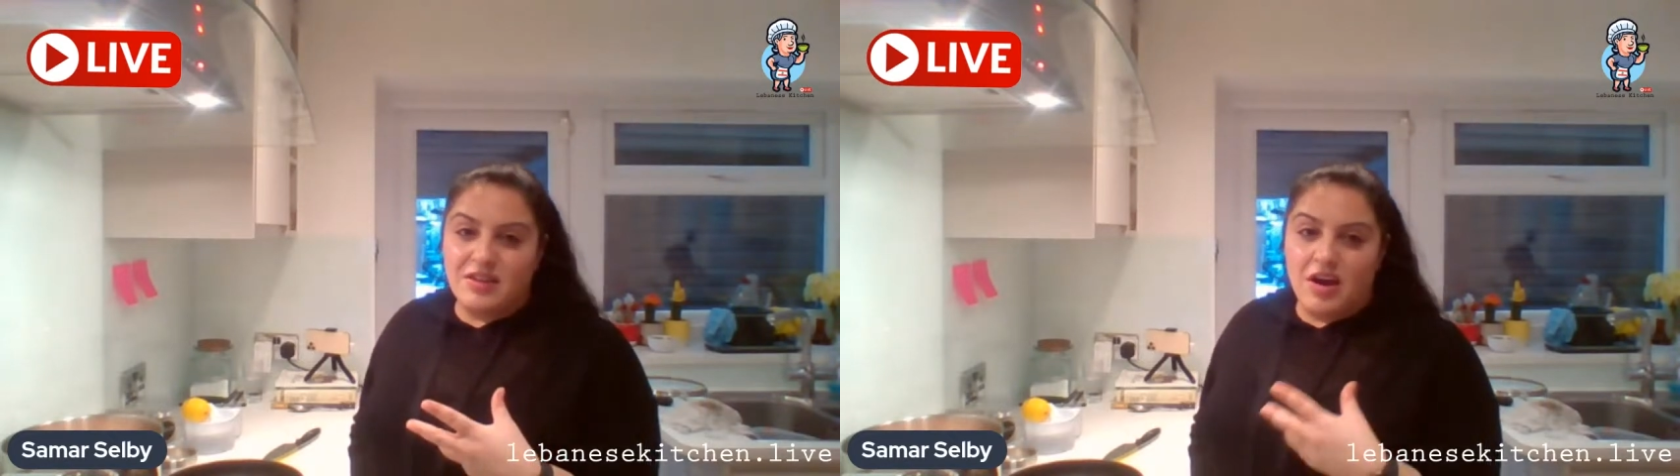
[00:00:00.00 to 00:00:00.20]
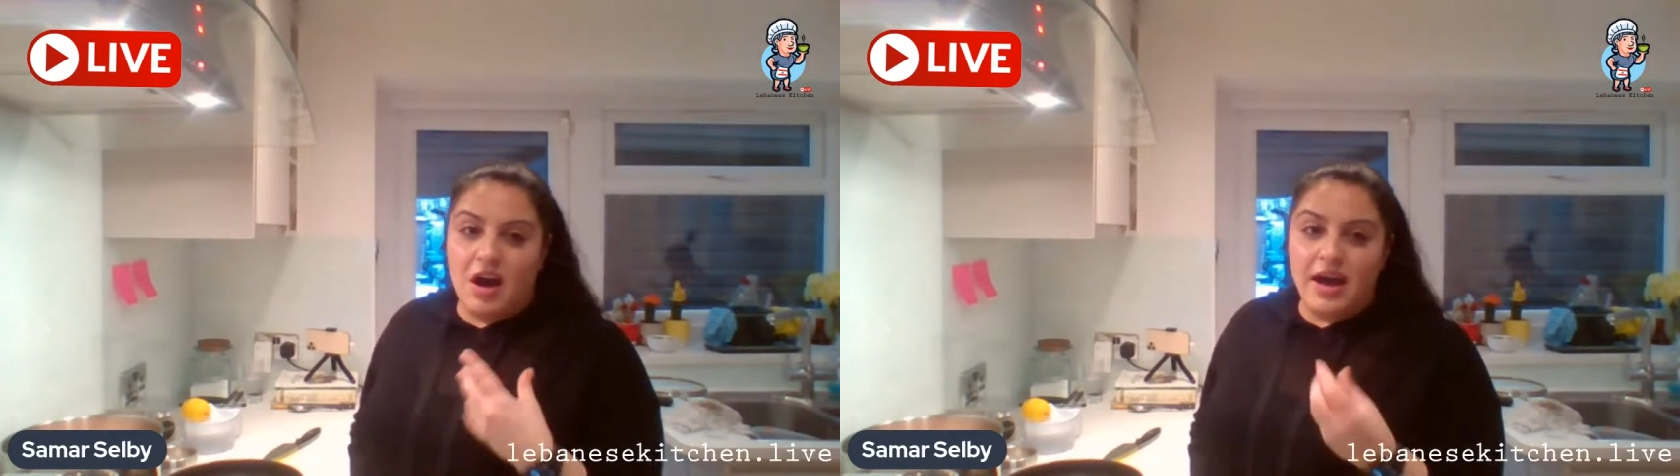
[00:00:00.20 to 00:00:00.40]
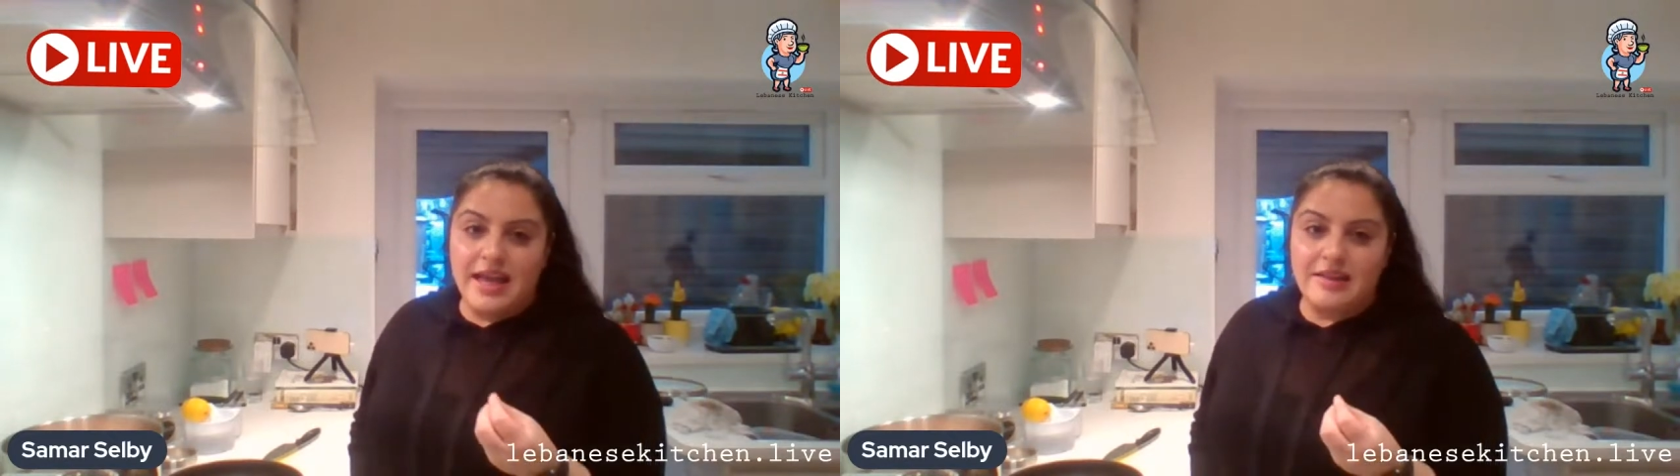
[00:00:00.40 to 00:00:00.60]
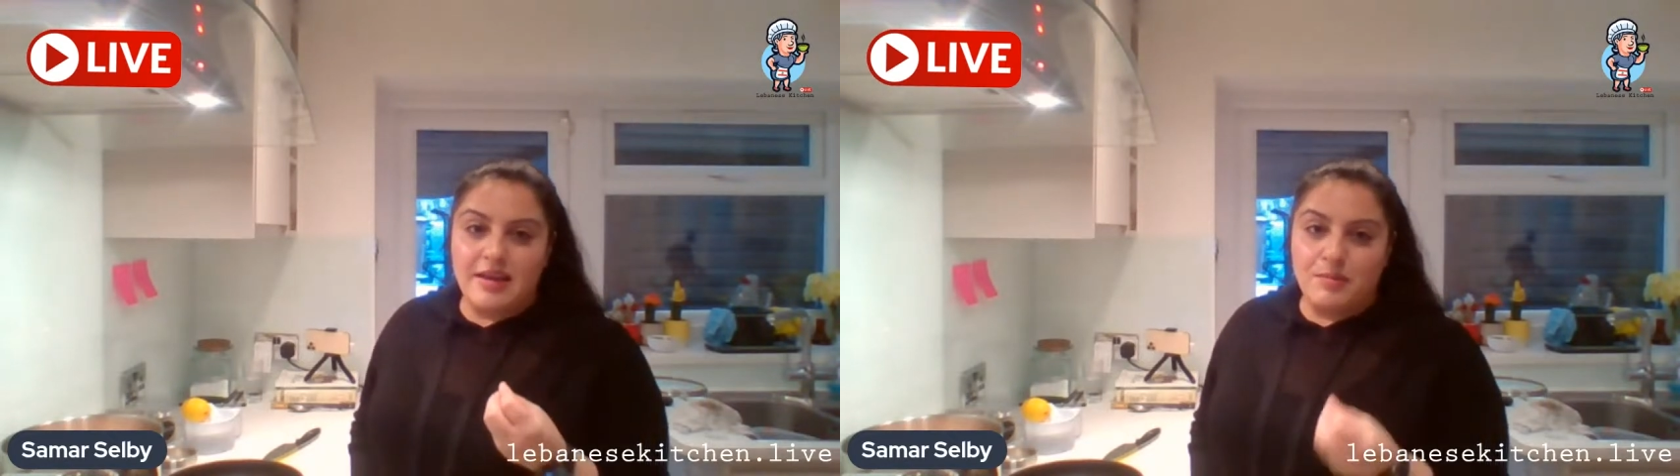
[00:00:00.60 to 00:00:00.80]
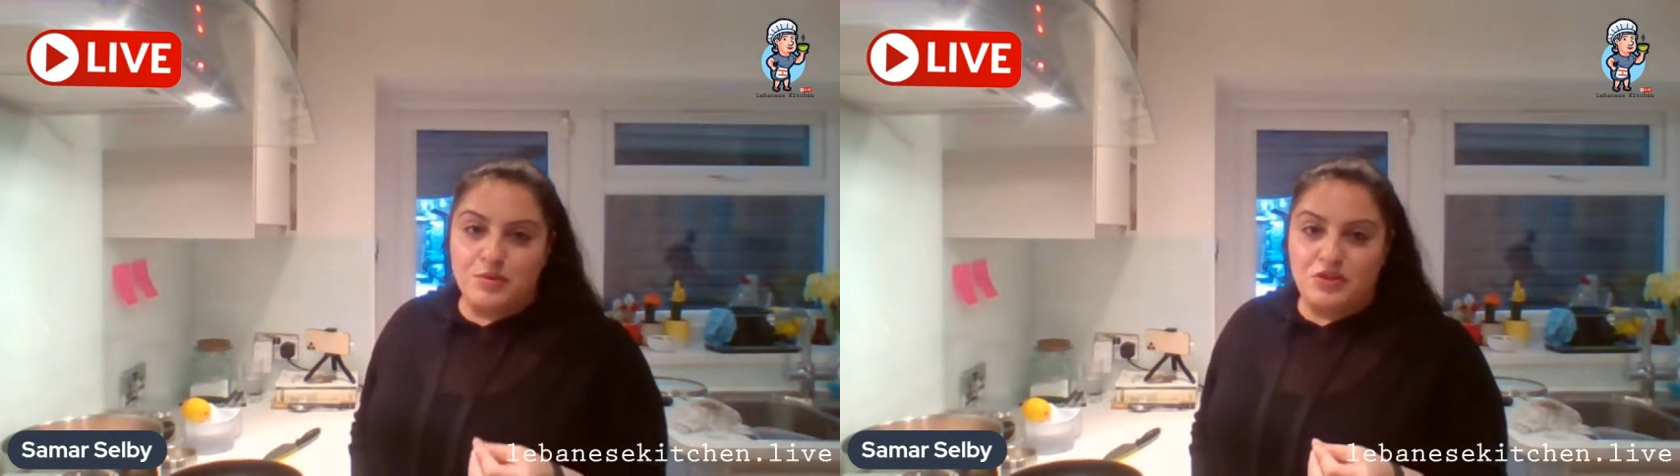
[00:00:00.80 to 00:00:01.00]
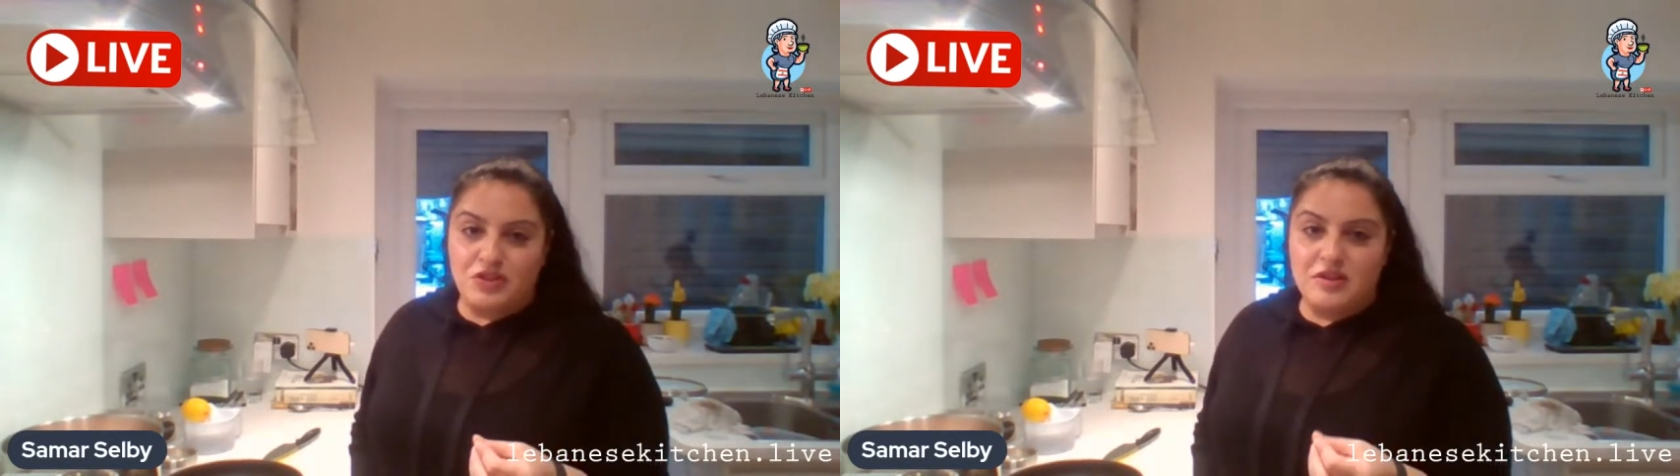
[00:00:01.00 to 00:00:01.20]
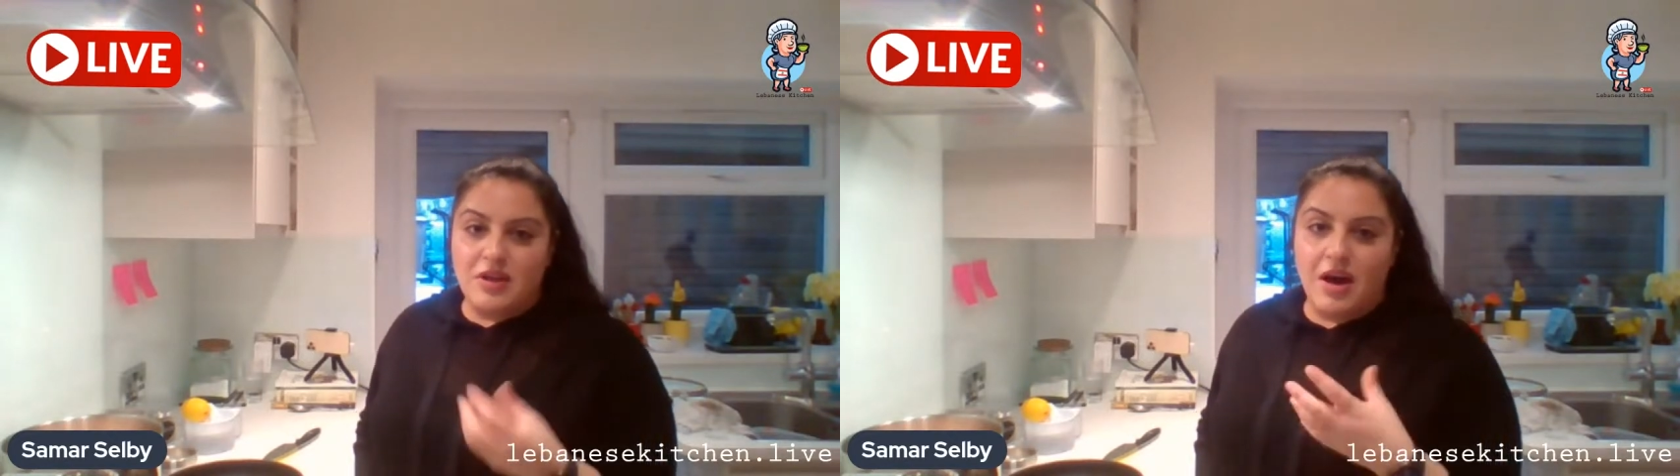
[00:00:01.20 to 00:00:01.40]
high temperatures,